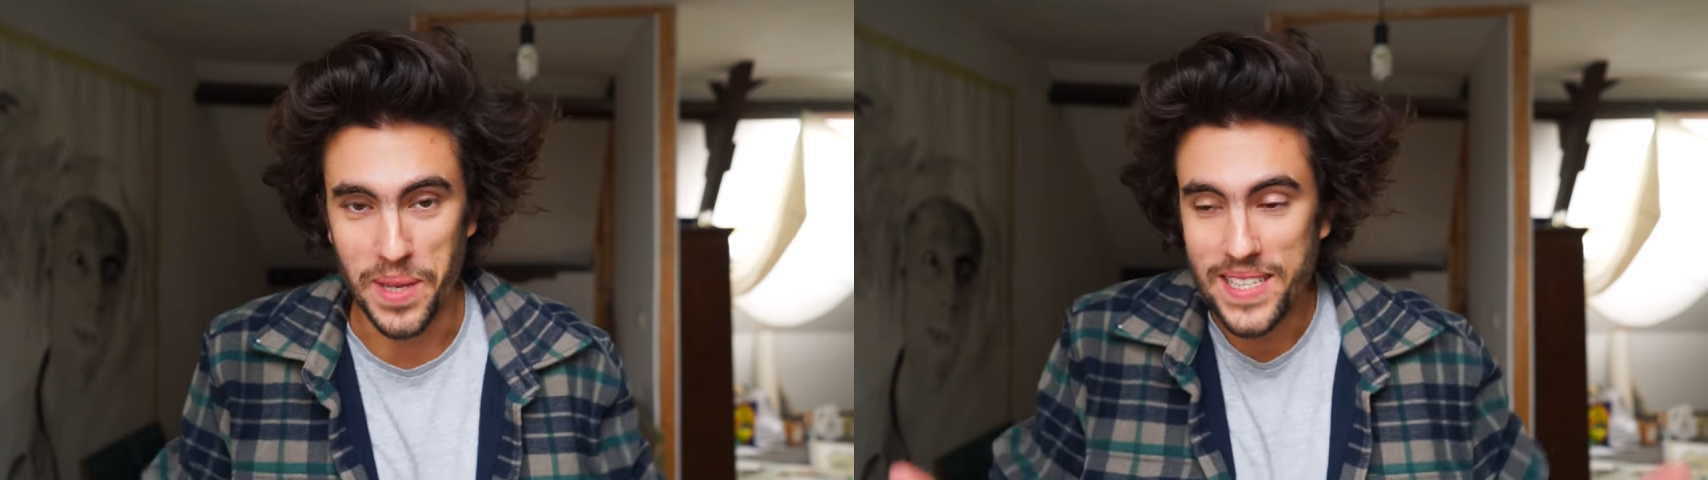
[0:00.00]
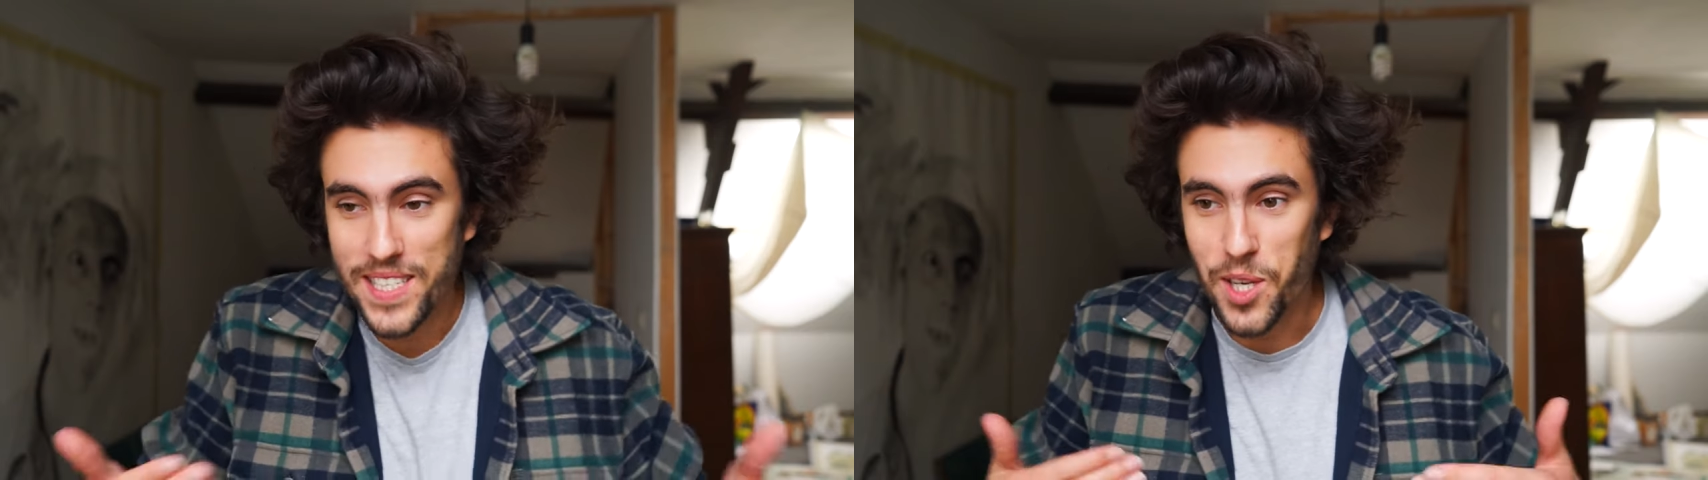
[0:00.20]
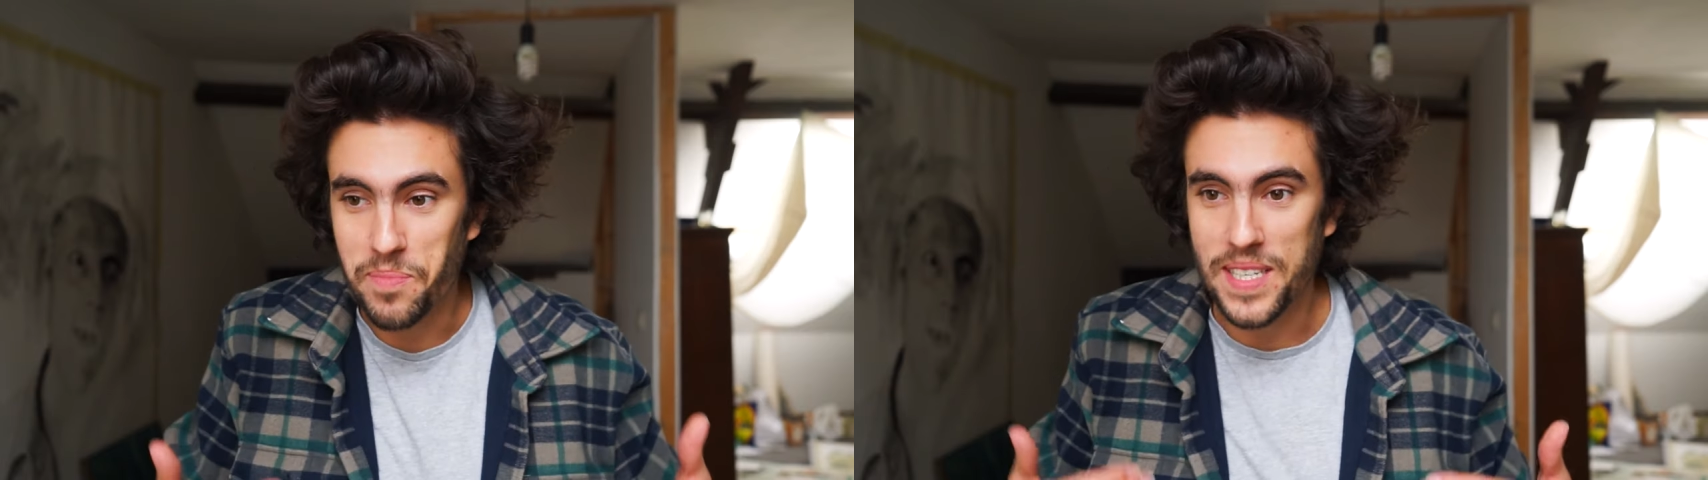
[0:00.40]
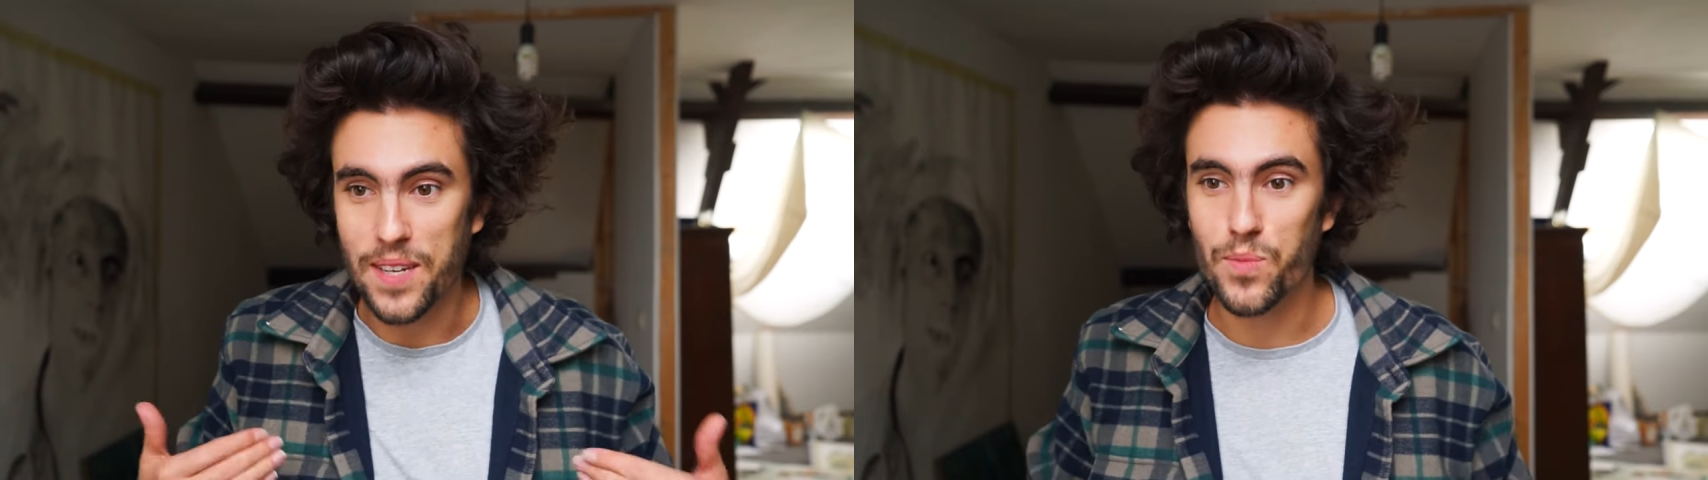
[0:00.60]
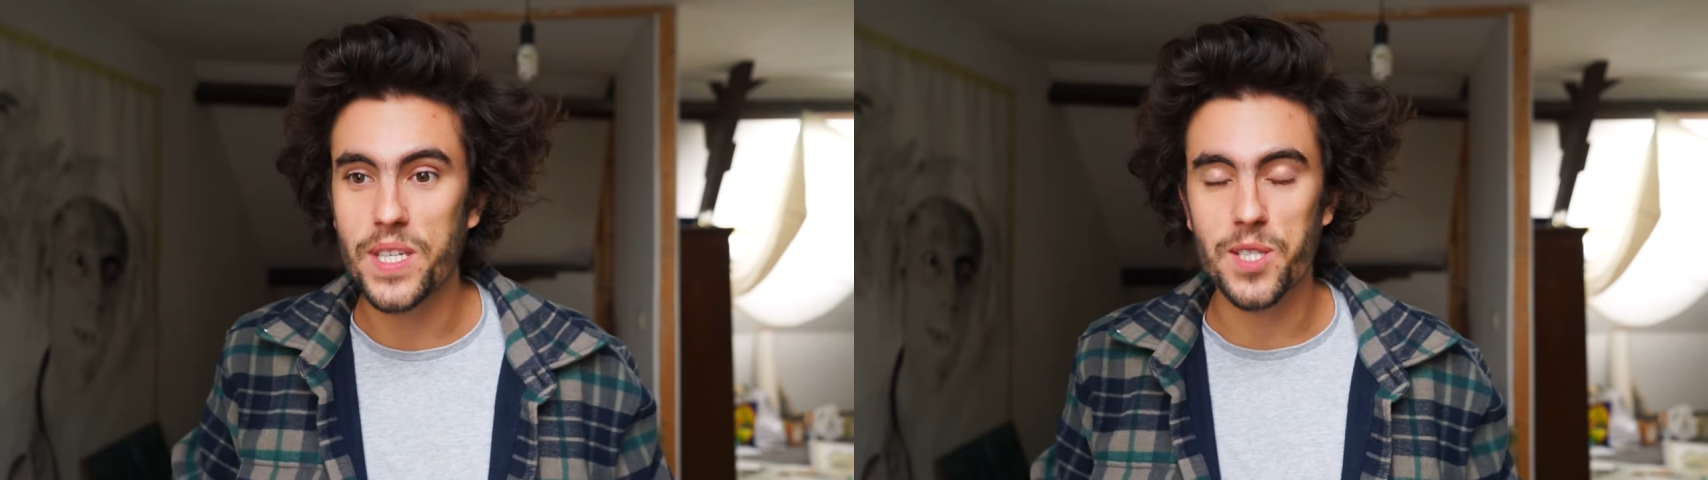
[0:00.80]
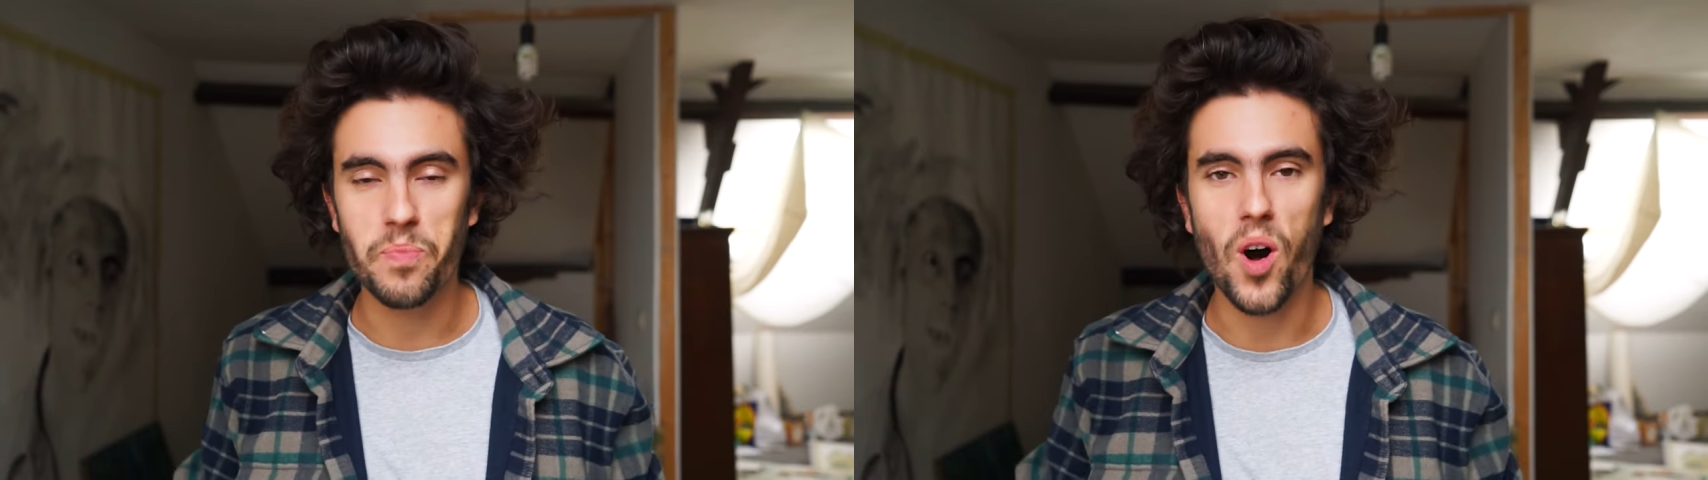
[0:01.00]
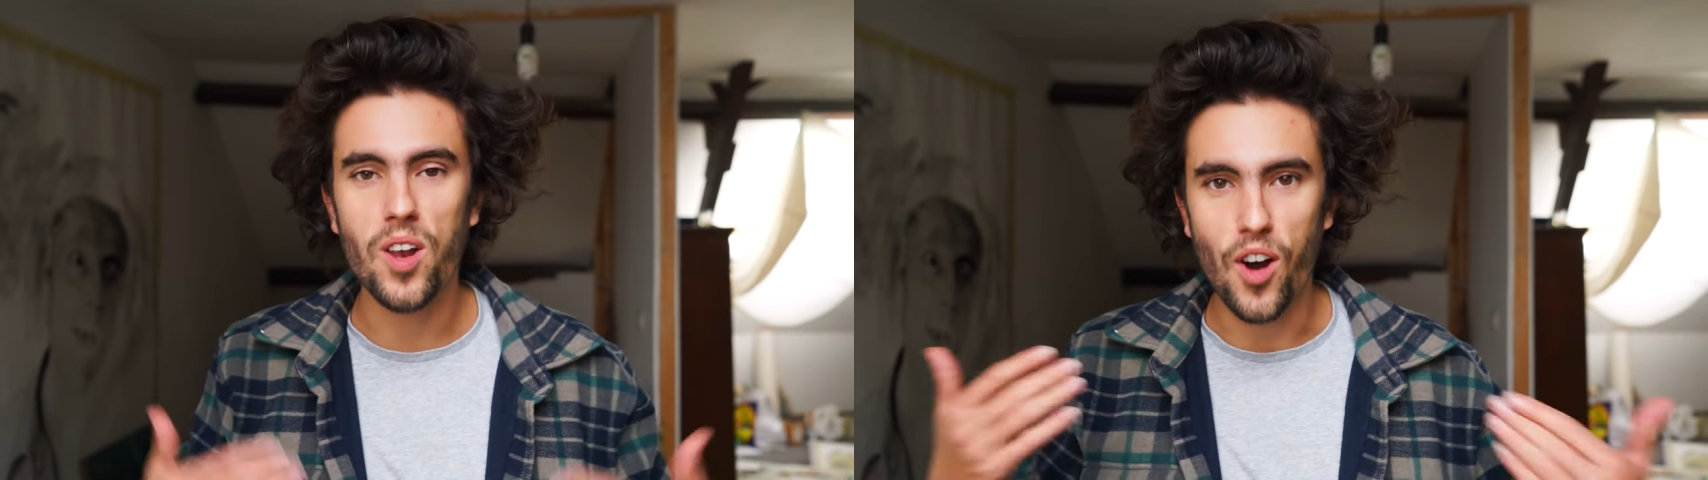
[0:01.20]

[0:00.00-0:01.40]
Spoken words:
That is something that we smaller